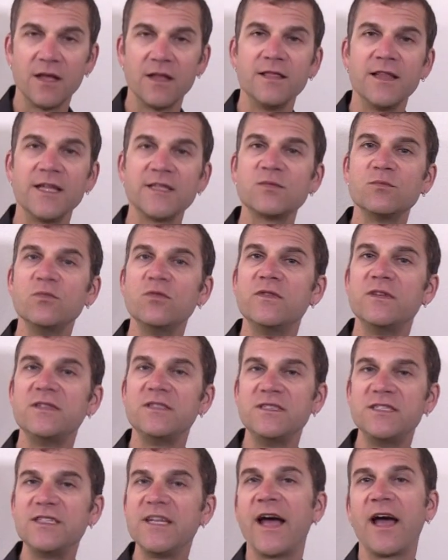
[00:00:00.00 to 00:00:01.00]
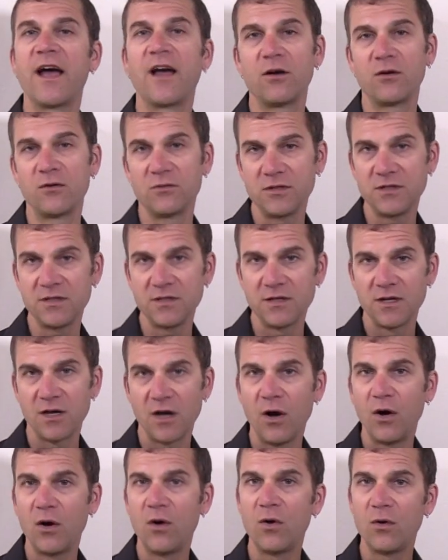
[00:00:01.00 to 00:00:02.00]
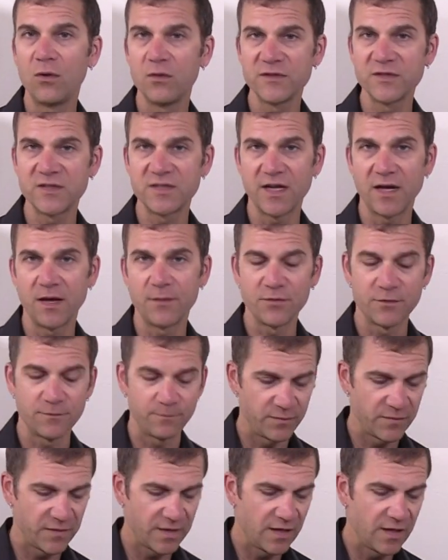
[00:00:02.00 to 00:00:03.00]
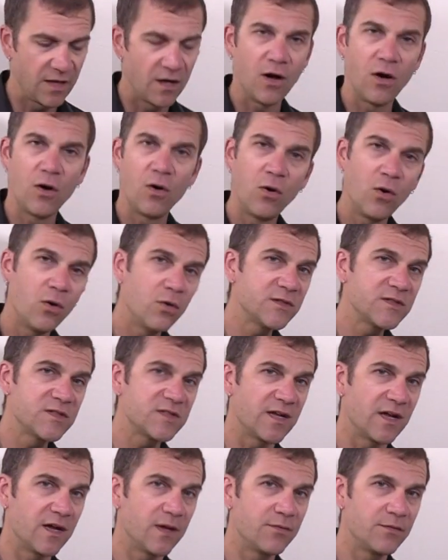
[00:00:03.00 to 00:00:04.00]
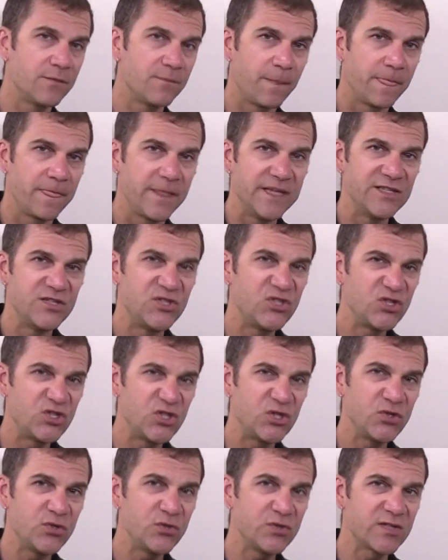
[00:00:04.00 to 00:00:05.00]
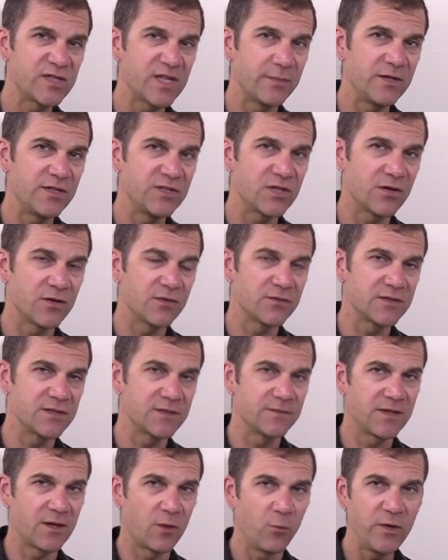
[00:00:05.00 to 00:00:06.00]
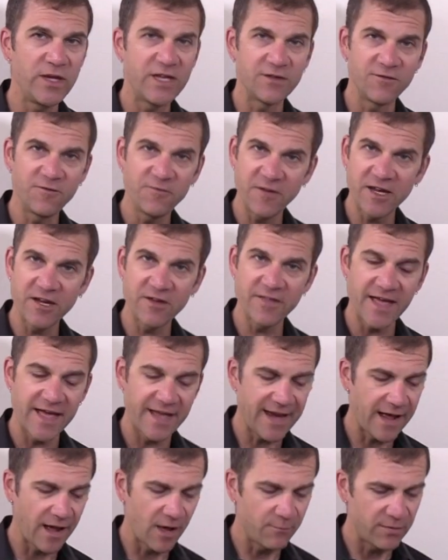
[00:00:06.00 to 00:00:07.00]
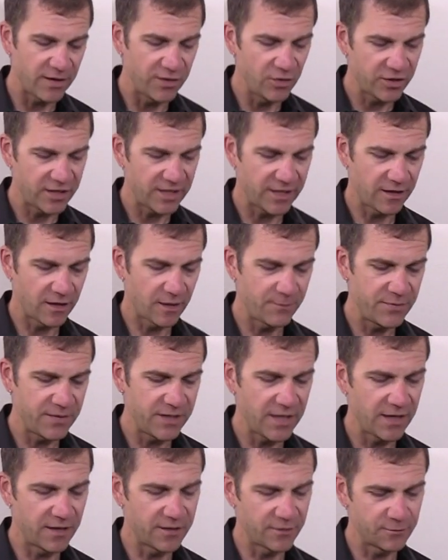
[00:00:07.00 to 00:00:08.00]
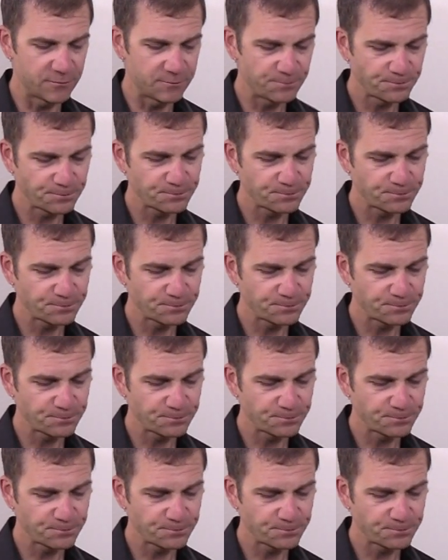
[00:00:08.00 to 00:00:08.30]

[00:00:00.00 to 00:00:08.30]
Let's move it down a whole step. A whole step is two semitones. Now, we can figure that out by looking at our piano.